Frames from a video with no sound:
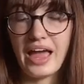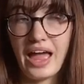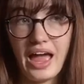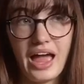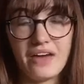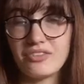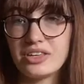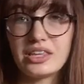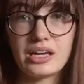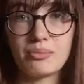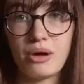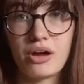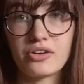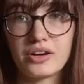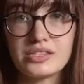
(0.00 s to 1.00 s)
everything
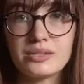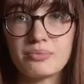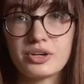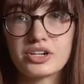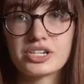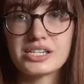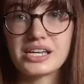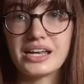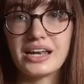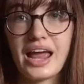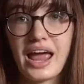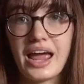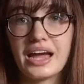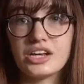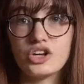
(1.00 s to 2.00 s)
about her as a person
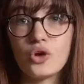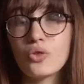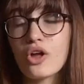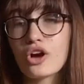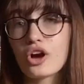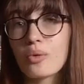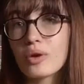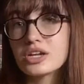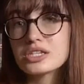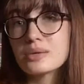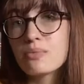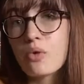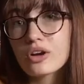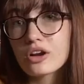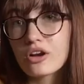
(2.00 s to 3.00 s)
and no longer want to
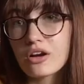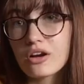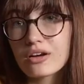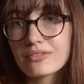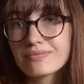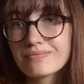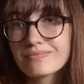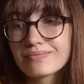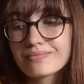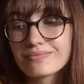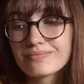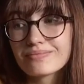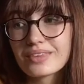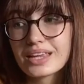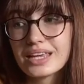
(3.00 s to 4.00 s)
support her.
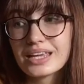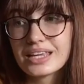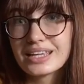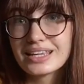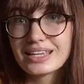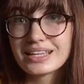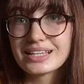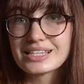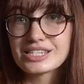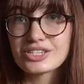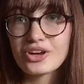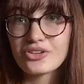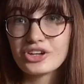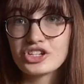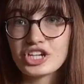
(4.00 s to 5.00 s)

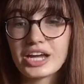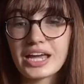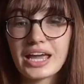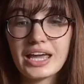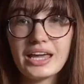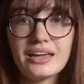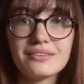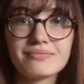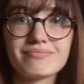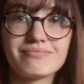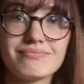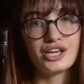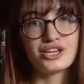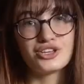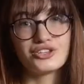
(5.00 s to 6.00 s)
Sorry, JK.
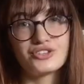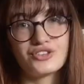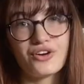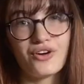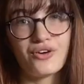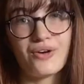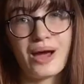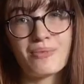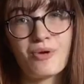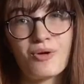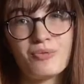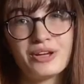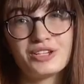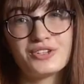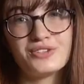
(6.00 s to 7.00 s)
So I'm
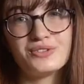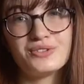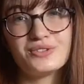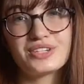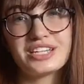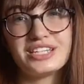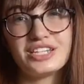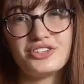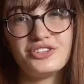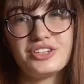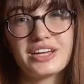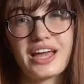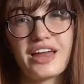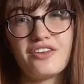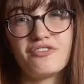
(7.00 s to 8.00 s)
hoping to continue to
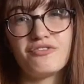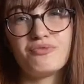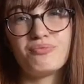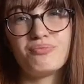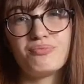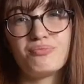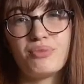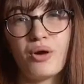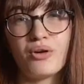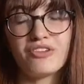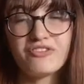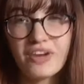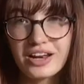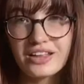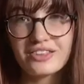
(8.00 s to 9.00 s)
kind of poke
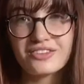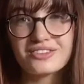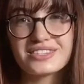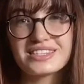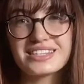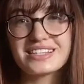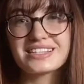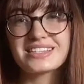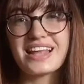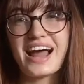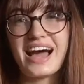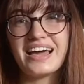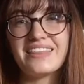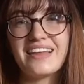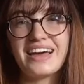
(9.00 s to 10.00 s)
fun at those things that
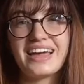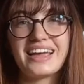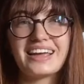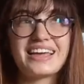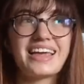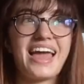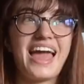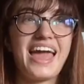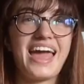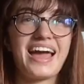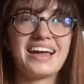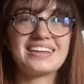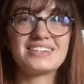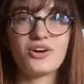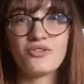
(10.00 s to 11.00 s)
I like
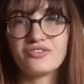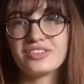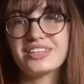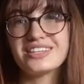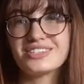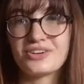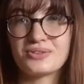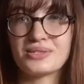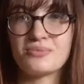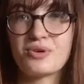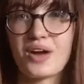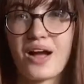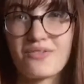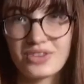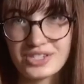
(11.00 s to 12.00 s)
and hopefully start some more
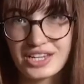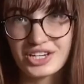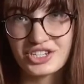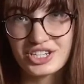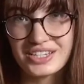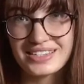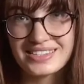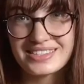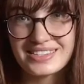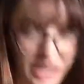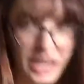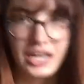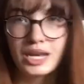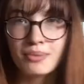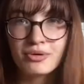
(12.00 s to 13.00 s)
conversations.
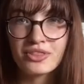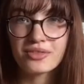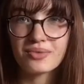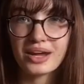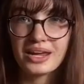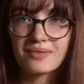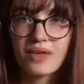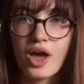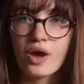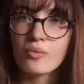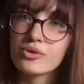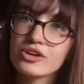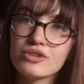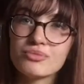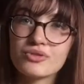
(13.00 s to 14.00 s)
Number three,
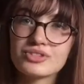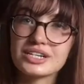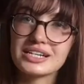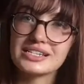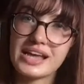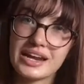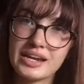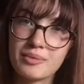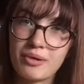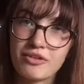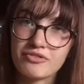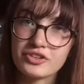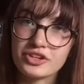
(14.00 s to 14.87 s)
what are you most excited about for